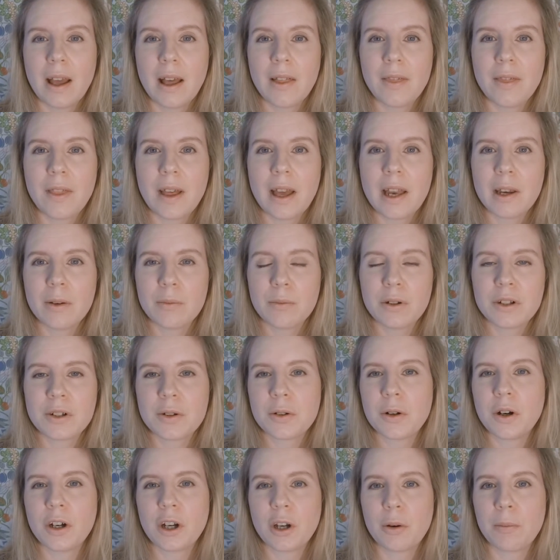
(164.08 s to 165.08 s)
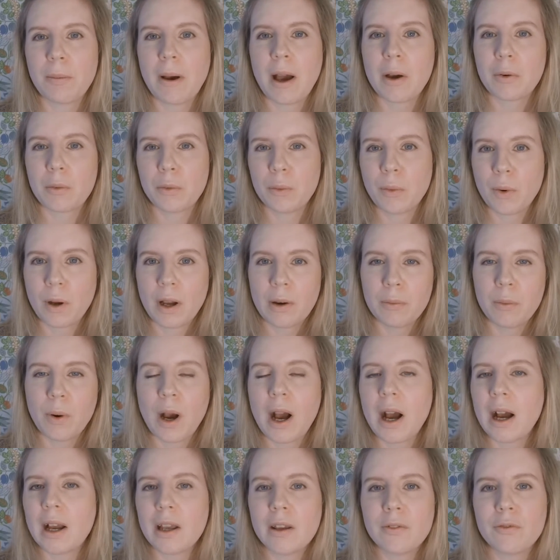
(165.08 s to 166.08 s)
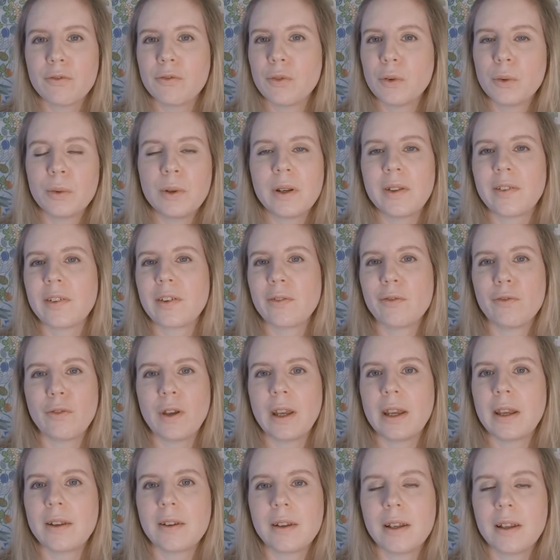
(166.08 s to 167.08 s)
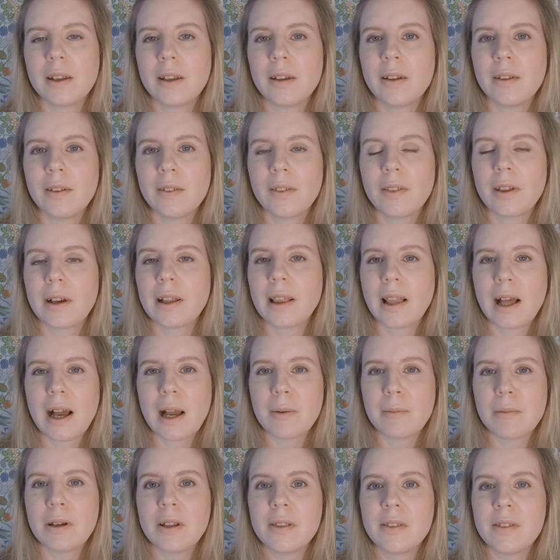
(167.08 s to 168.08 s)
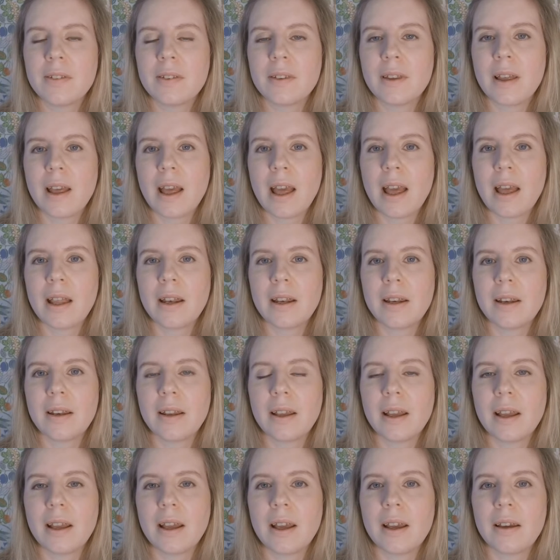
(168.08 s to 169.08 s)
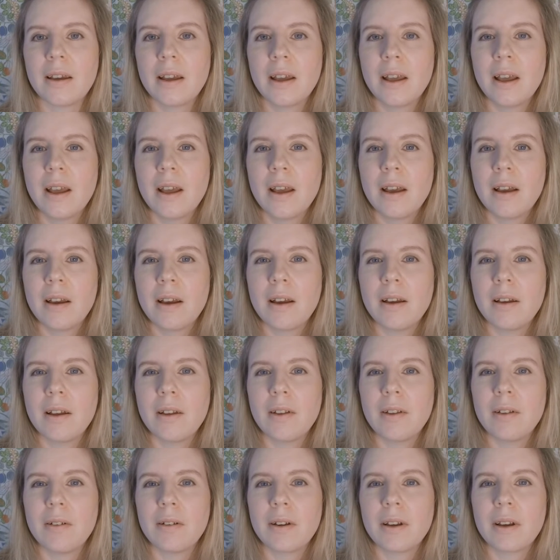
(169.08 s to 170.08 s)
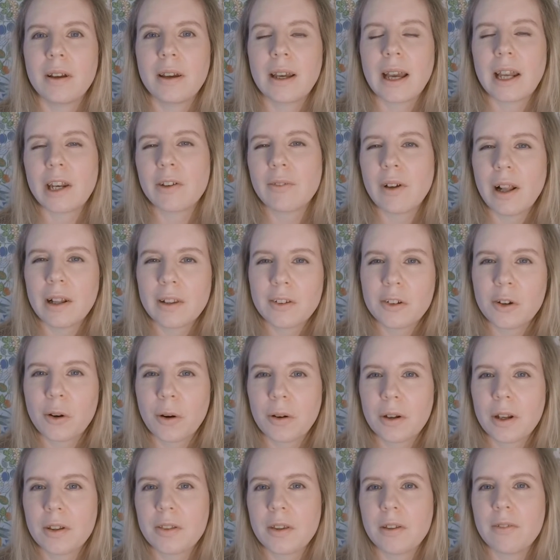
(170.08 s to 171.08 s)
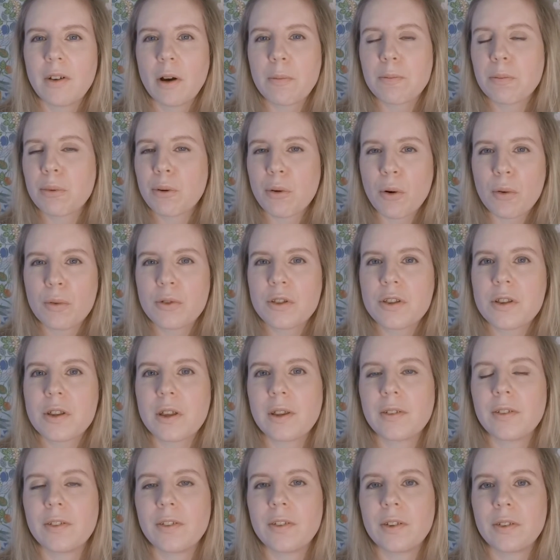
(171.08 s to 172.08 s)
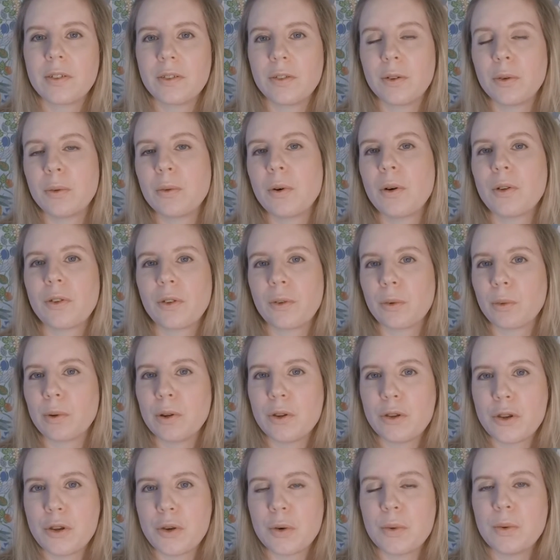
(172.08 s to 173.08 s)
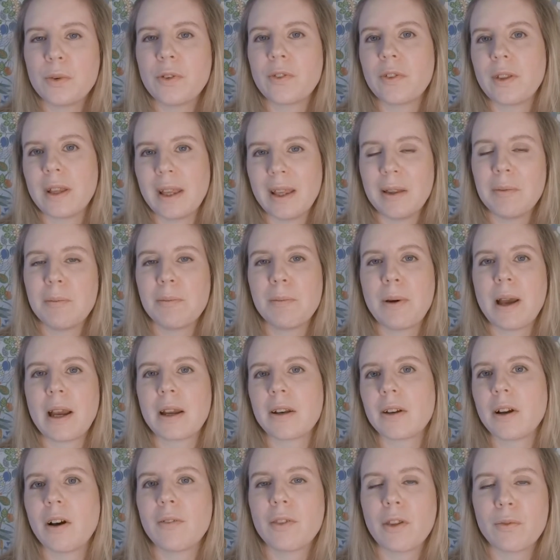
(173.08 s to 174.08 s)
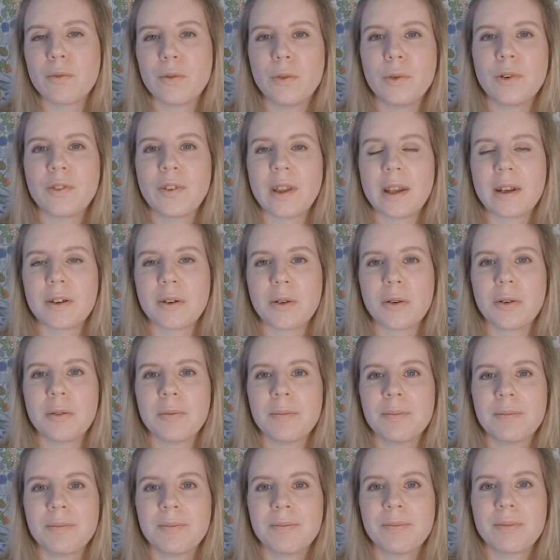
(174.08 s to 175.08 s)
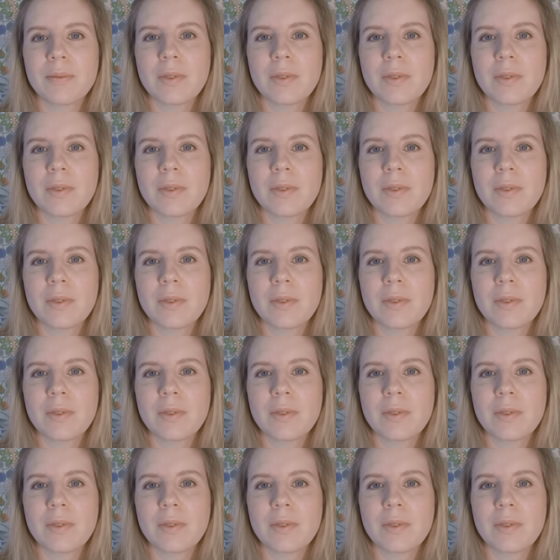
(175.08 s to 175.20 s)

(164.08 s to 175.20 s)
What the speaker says: And then we talk about why food is affecting the climate and kind of alternative approaches to also reduce the impact of the food sector.